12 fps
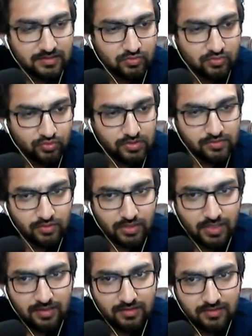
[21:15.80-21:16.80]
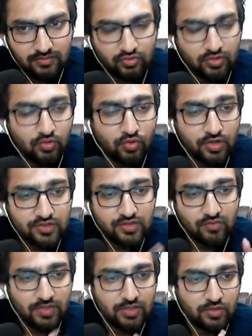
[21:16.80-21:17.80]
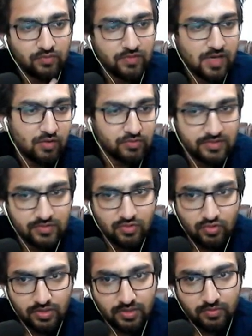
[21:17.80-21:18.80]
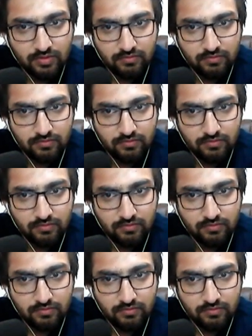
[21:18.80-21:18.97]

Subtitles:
To this, okay? So the original value of the house is not given.